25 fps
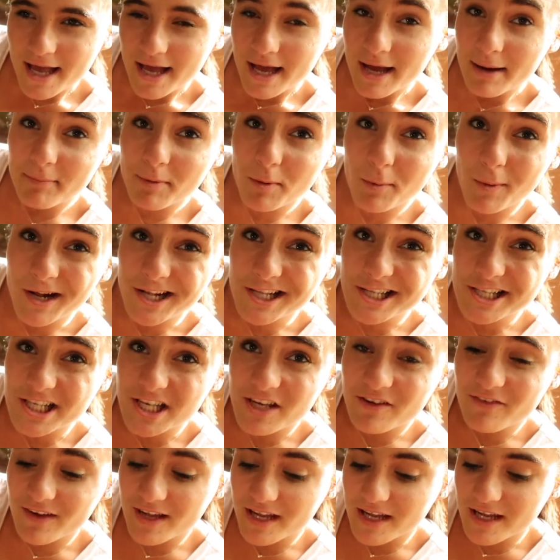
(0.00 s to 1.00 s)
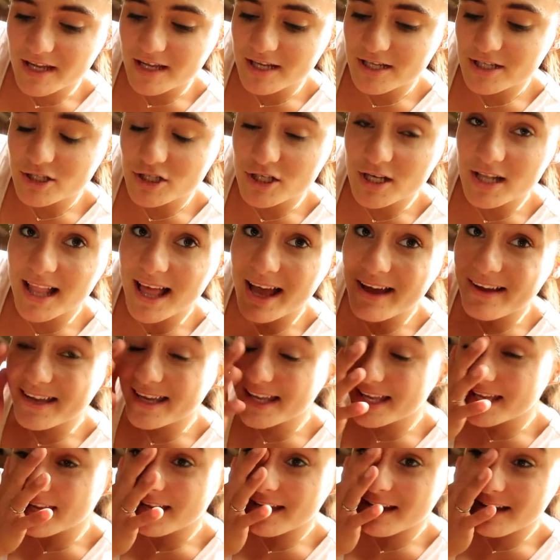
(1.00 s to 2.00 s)
I'm gonna watch TV, chill out
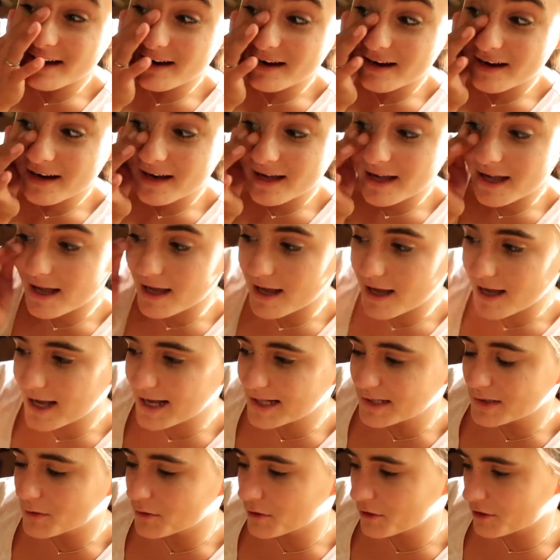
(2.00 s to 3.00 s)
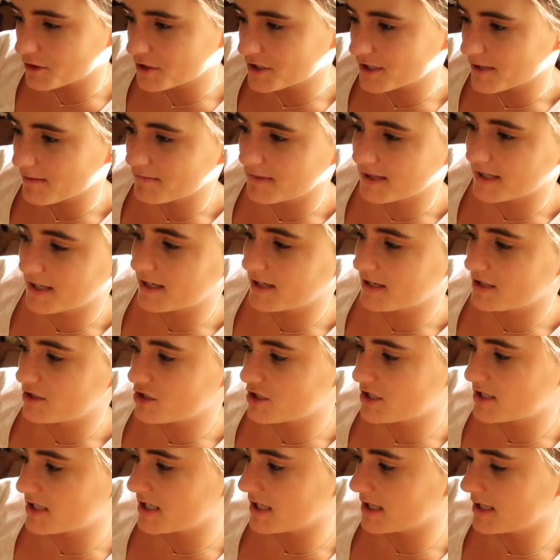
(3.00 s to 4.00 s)
here. I'll order something in
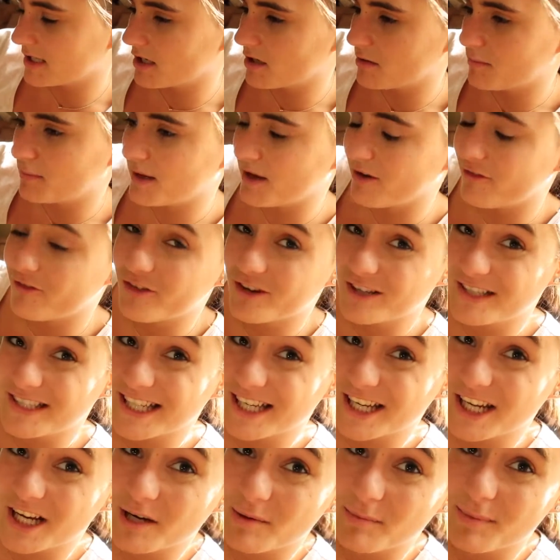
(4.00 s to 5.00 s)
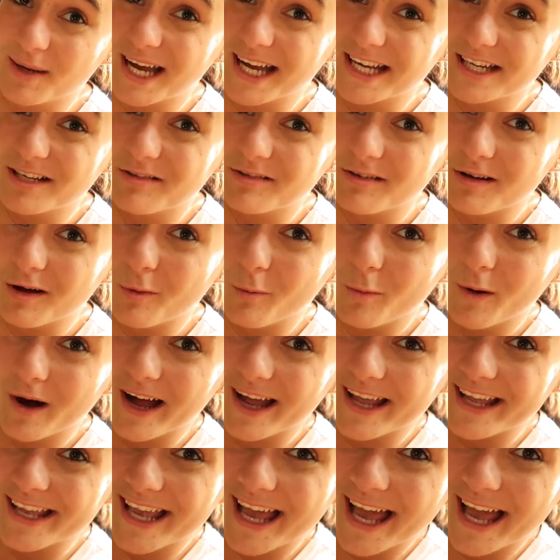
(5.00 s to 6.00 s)
just a little bit for dinner, but I don't know what